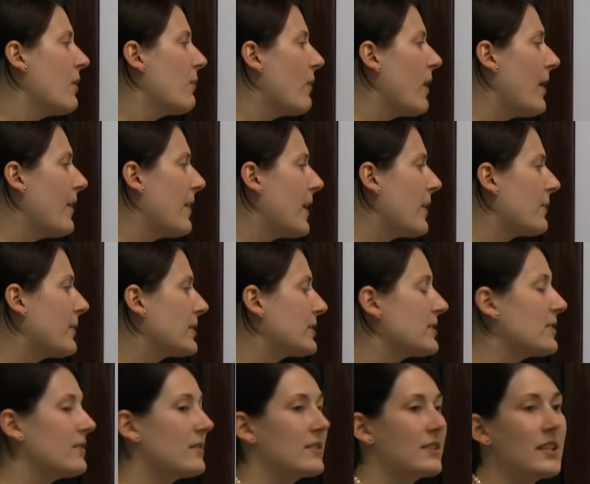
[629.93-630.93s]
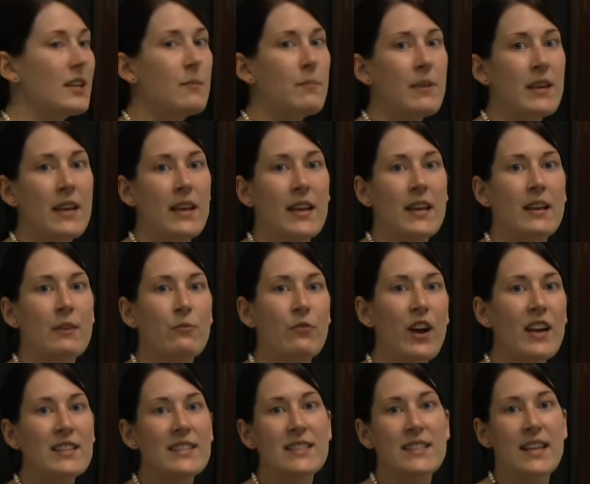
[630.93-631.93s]
And while they were still sleeping and
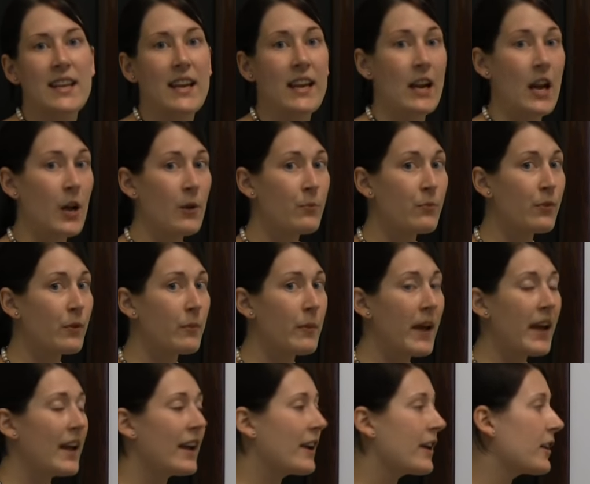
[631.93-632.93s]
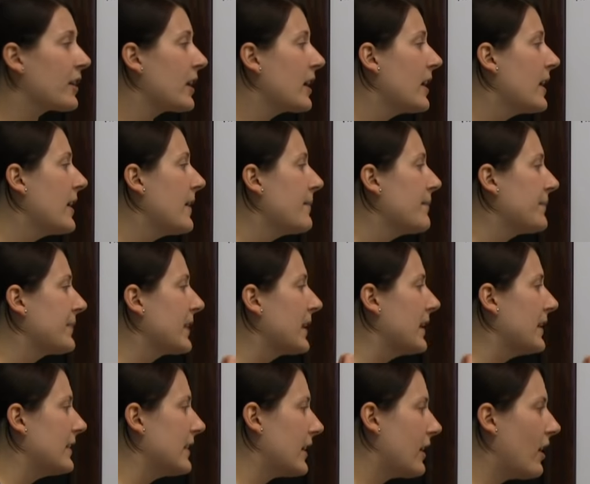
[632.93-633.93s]
resting and unprepared,
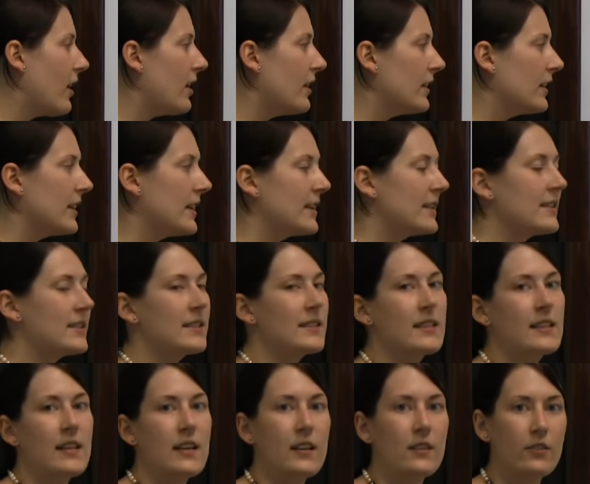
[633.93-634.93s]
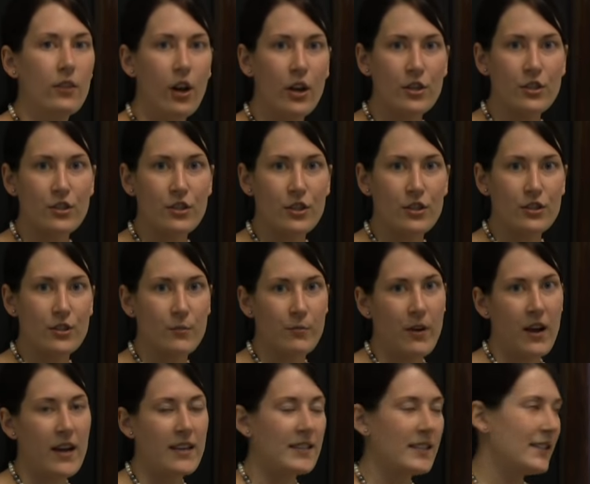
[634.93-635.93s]
the colonists launched their
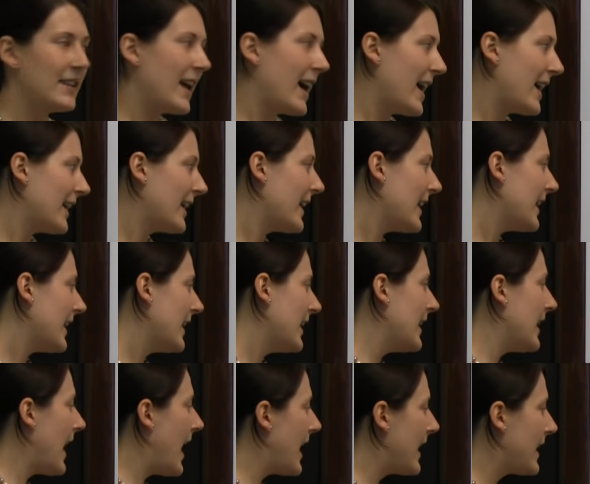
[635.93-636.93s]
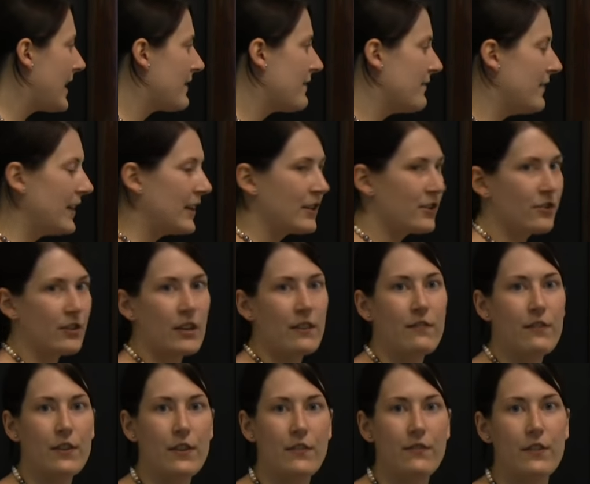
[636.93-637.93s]
surprise attack and had a victory
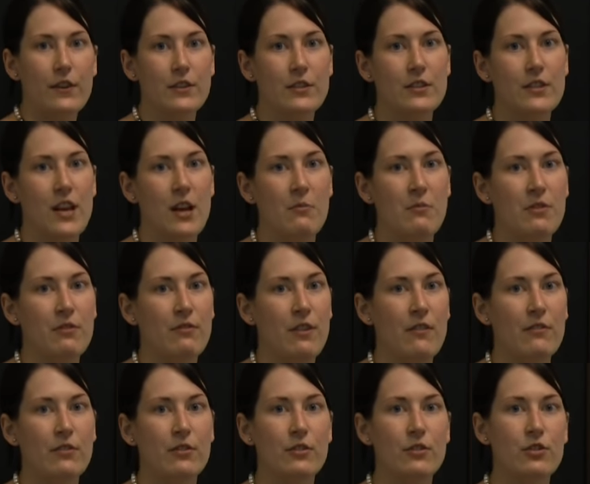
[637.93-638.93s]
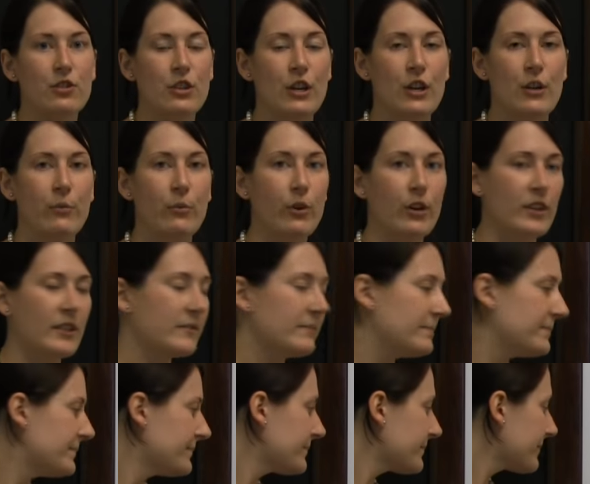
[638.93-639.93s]
for the first time in the Revolutionary War.
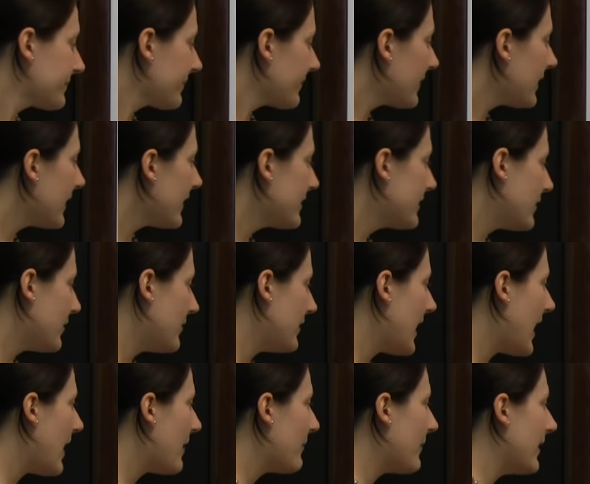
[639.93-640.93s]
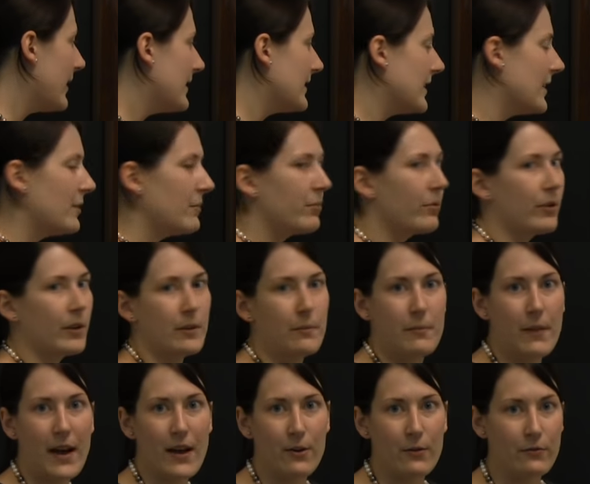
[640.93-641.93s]
So that was an
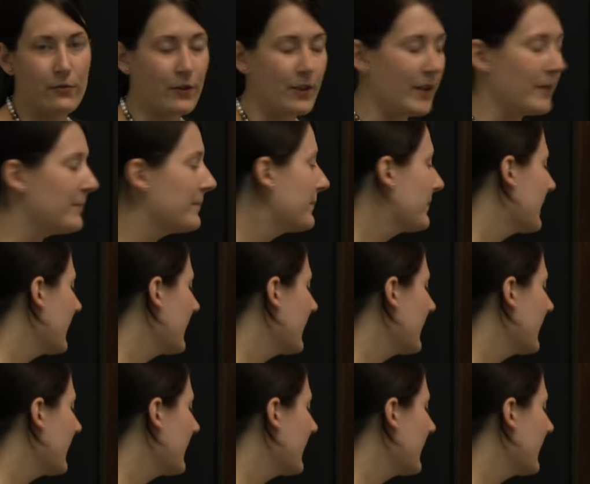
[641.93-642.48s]
important battle for them.